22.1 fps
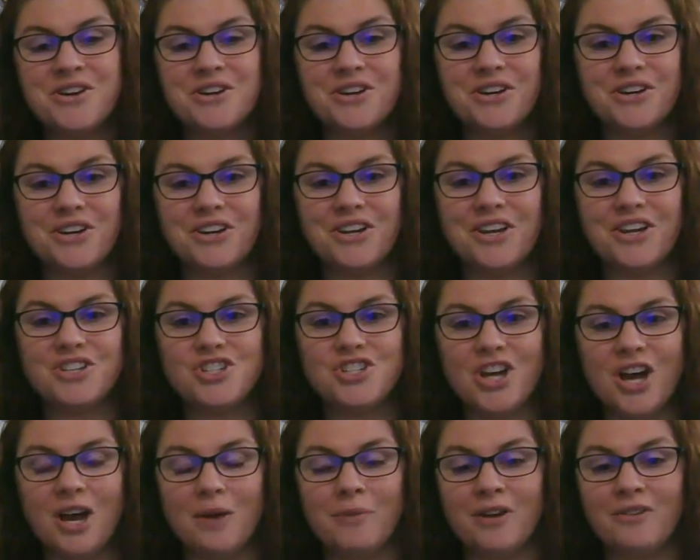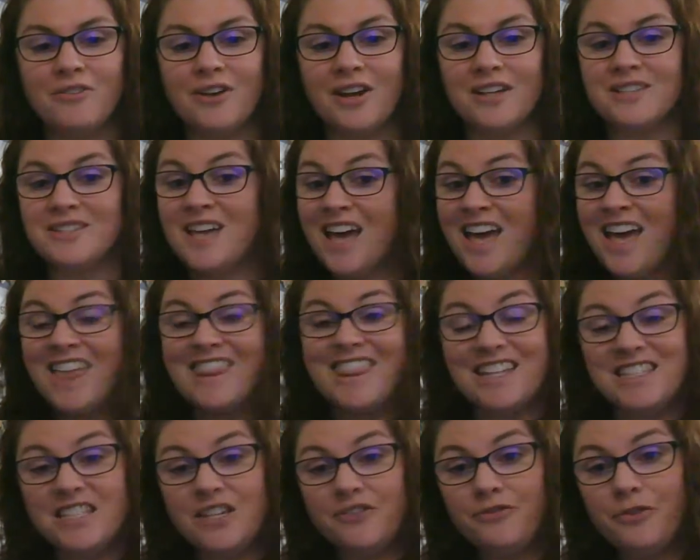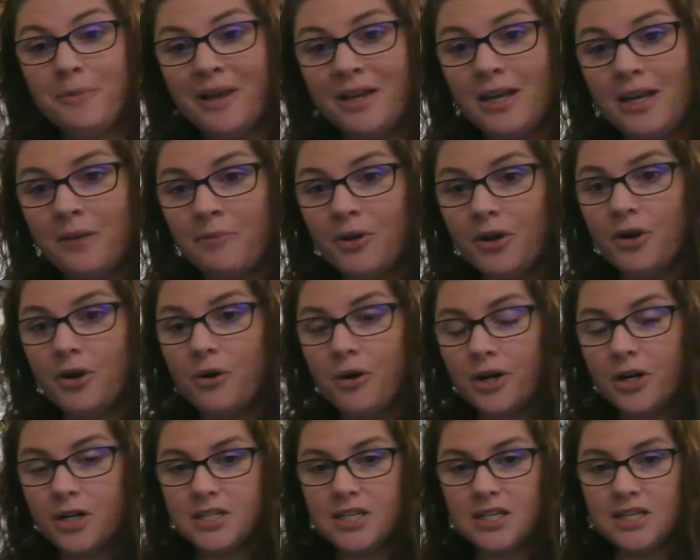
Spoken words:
Good job, my friends. That's it for my number corner